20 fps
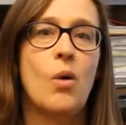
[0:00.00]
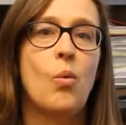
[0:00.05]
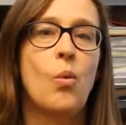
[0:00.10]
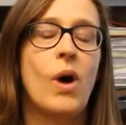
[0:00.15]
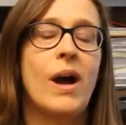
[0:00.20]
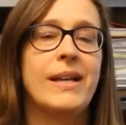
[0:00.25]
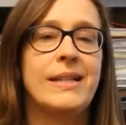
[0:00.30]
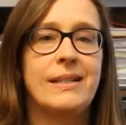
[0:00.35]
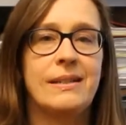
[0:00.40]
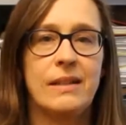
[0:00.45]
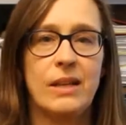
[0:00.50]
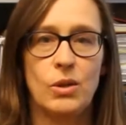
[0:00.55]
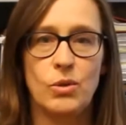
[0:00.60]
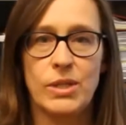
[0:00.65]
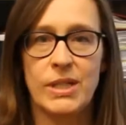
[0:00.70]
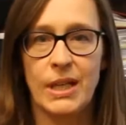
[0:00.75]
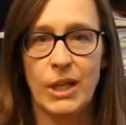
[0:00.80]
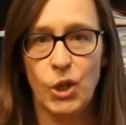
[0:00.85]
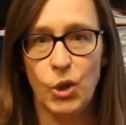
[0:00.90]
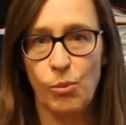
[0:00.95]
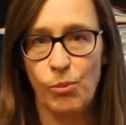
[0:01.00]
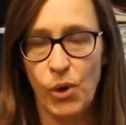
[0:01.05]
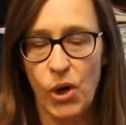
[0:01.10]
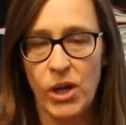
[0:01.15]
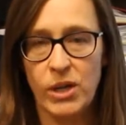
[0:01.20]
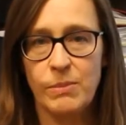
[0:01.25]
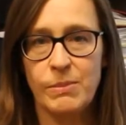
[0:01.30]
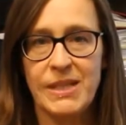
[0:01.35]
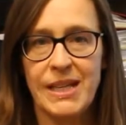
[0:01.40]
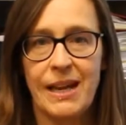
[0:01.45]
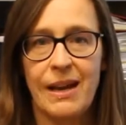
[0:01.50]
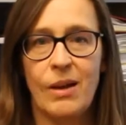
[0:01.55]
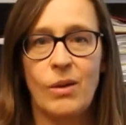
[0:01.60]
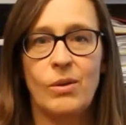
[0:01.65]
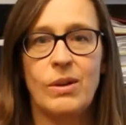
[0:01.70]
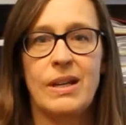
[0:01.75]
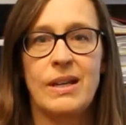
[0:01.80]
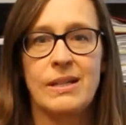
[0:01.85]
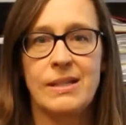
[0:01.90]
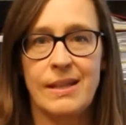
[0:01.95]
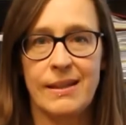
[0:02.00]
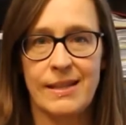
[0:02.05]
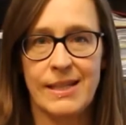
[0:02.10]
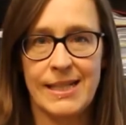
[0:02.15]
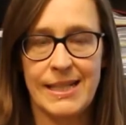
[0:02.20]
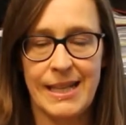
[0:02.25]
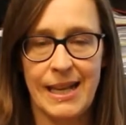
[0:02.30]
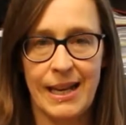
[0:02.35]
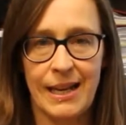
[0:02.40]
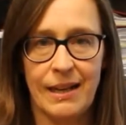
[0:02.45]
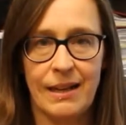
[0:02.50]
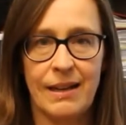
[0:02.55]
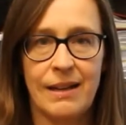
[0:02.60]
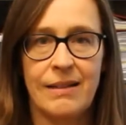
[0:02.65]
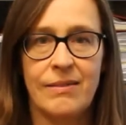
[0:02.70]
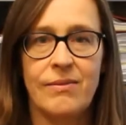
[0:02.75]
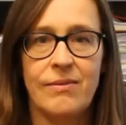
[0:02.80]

Why didn't you sink your bottom down into the sink